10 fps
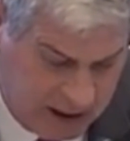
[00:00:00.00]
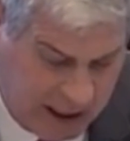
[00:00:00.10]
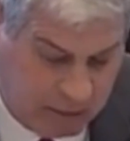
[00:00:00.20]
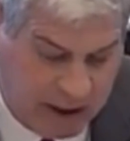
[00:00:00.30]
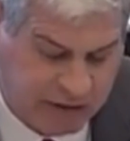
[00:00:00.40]

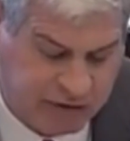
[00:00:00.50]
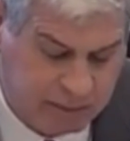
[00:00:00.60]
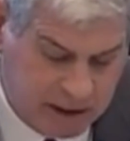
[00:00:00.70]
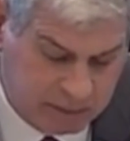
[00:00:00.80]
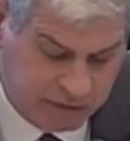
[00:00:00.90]
I would ask
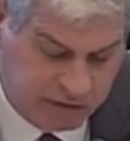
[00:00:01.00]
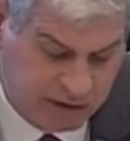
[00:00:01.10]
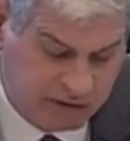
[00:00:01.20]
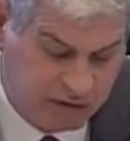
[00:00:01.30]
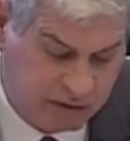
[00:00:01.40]
the members
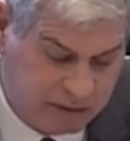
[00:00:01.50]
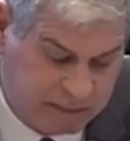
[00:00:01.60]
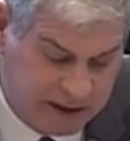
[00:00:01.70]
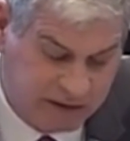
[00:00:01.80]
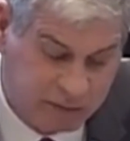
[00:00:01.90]
of the two
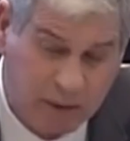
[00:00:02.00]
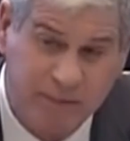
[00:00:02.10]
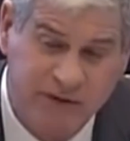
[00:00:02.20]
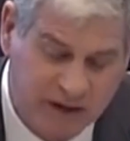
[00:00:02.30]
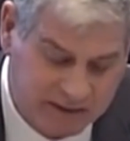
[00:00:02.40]
committees
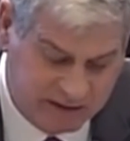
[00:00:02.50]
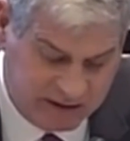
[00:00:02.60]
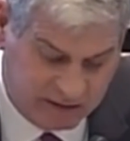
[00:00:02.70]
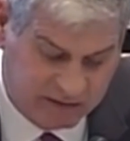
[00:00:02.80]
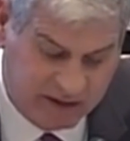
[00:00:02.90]
represented
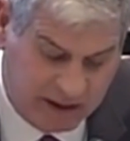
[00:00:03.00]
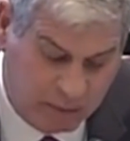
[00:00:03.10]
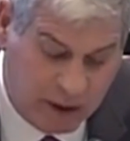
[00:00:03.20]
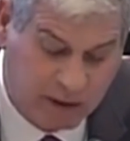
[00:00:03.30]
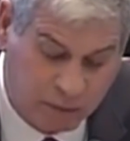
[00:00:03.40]
here today
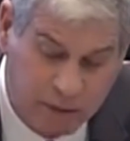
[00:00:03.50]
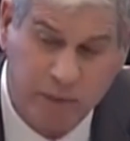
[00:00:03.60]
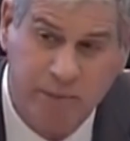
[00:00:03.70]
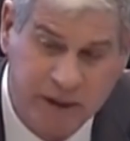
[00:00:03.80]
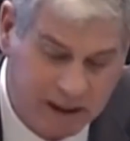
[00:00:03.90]
whether we
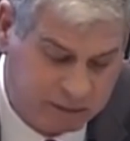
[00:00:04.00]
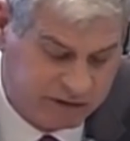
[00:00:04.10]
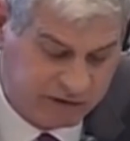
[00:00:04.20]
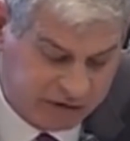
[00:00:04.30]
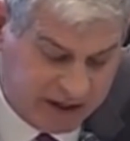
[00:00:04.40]
will be able
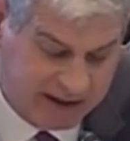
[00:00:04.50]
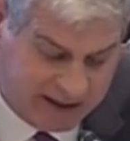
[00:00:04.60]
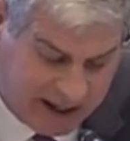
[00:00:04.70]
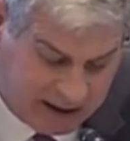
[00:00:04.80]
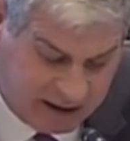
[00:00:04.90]
to say
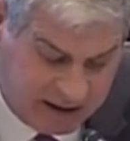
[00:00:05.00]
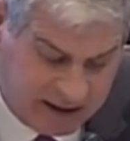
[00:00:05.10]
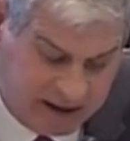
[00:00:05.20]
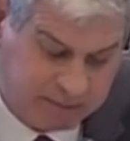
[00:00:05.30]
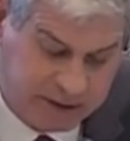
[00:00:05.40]
that
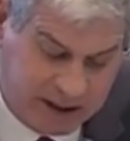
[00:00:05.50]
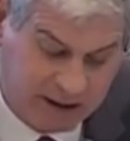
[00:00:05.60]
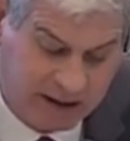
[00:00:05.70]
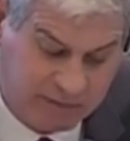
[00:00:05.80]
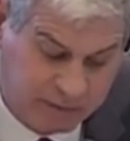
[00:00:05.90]
if
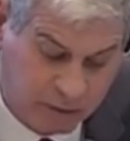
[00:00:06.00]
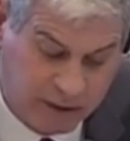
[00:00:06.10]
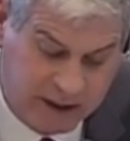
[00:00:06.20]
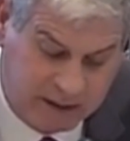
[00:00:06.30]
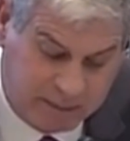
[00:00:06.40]

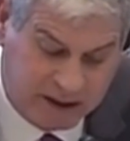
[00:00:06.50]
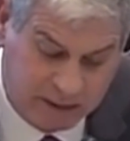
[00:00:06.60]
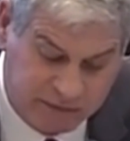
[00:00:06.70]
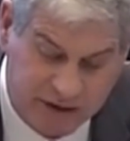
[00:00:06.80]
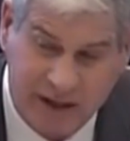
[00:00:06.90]
PL-480
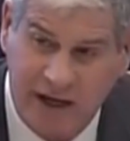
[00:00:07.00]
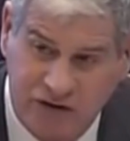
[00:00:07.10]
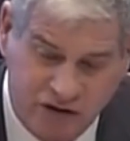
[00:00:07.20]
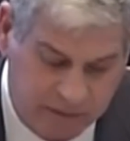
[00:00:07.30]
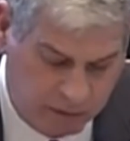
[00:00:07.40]
becomes a
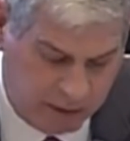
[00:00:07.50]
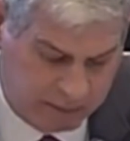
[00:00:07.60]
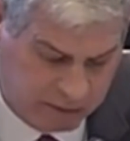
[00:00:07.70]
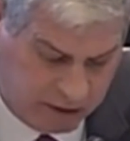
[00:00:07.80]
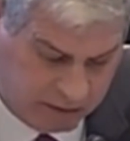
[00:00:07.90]
cash
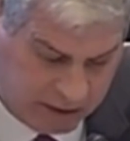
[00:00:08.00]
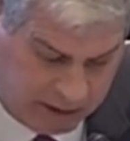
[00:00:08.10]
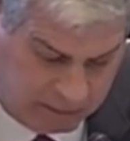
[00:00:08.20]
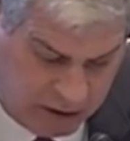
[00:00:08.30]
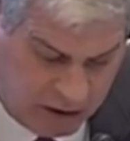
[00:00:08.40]
giveaway
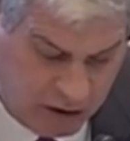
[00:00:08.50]
program.